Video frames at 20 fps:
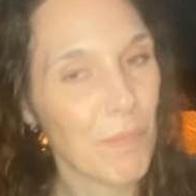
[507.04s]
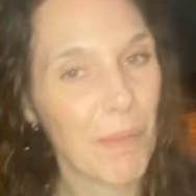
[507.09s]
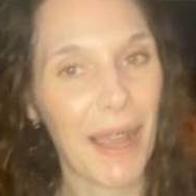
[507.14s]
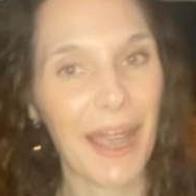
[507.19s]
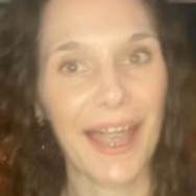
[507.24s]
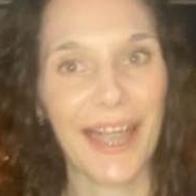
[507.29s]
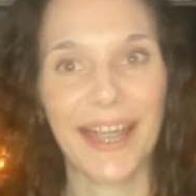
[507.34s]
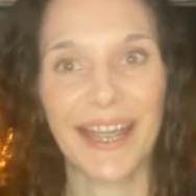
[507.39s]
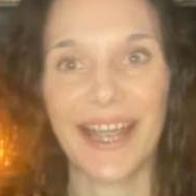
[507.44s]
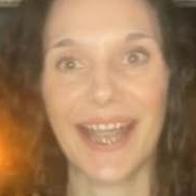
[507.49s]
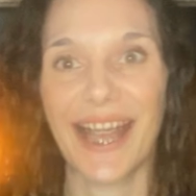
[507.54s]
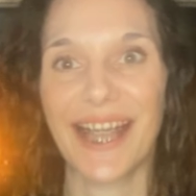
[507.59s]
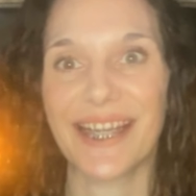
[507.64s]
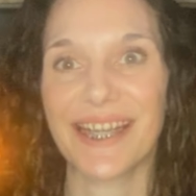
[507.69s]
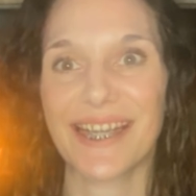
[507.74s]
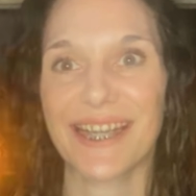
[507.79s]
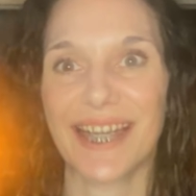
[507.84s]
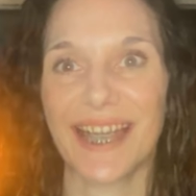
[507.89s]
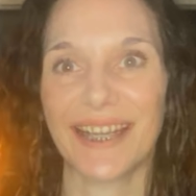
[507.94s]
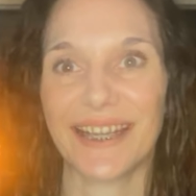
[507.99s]
buying
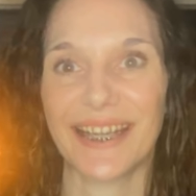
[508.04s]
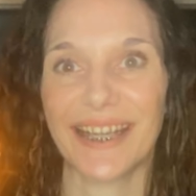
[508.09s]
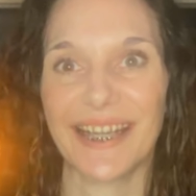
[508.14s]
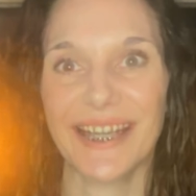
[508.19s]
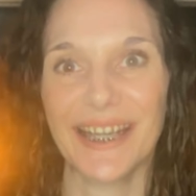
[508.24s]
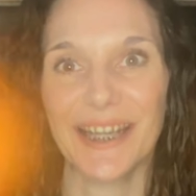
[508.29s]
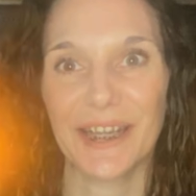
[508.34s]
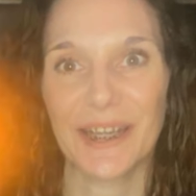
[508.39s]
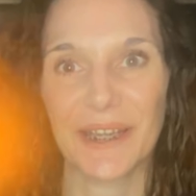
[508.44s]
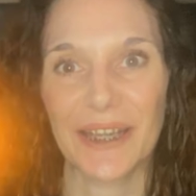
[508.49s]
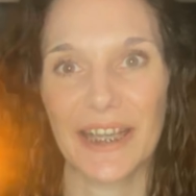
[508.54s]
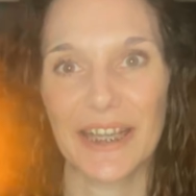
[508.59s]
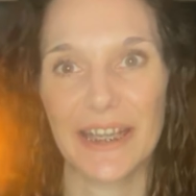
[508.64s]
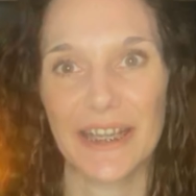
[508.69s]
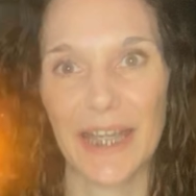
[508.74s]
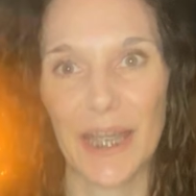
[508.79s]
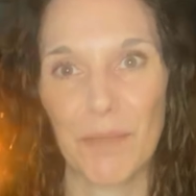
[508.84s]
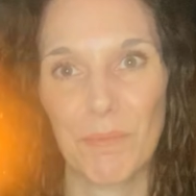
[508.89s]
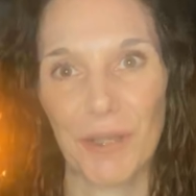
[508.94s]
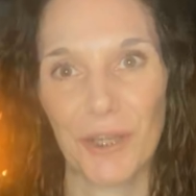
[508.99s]
and selling here in
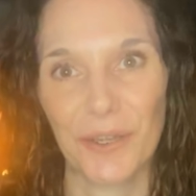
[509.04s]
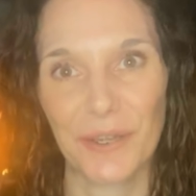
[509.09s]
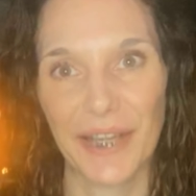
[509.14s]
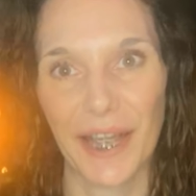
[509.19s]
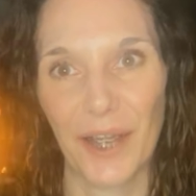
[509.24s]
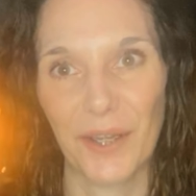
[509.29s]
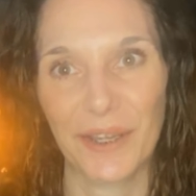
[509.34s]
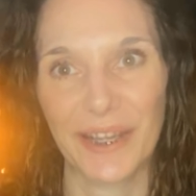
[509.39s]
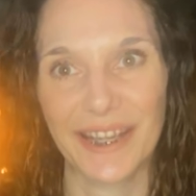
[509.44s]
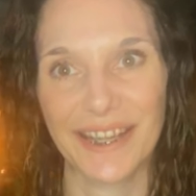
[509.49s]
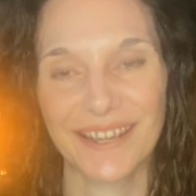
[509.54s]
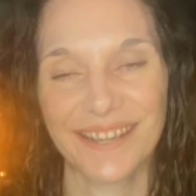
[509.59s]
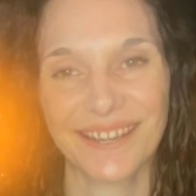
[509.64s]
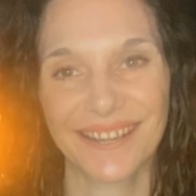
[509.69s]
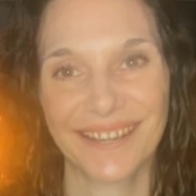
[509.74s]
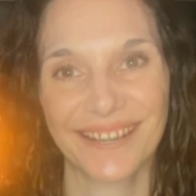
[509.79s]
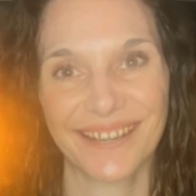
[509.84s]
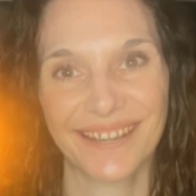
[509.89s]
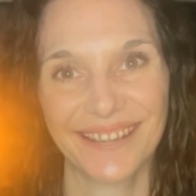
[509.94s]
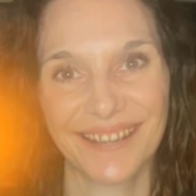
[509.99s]
Yamhill County.
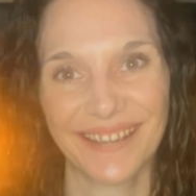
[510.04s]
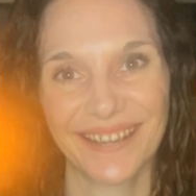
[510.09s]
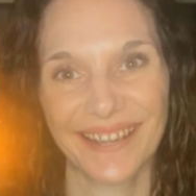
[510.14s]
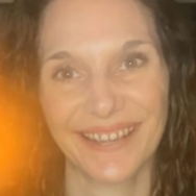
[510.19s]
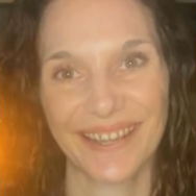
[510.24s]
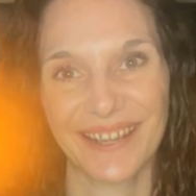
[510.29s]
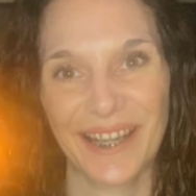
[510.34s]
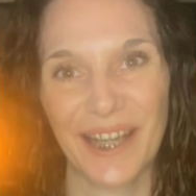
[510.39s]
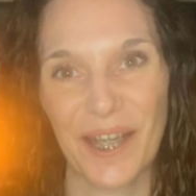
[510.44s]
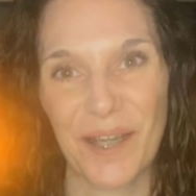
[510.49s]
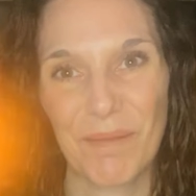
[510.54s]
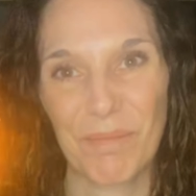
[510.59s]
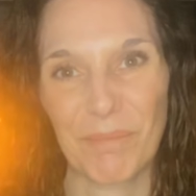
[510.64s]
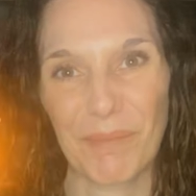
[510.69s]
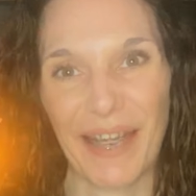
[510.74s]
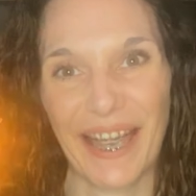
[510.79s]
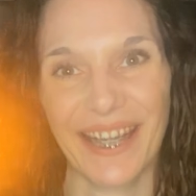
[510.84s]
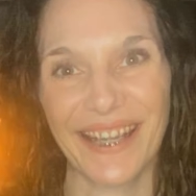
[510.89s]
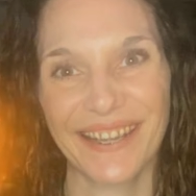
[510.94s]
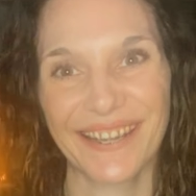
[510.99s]

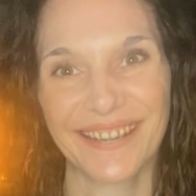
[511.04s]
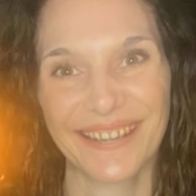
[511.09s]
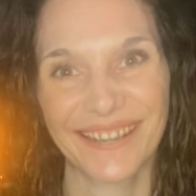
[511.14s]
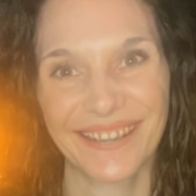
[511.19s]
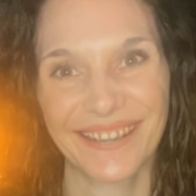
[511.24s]
Bye.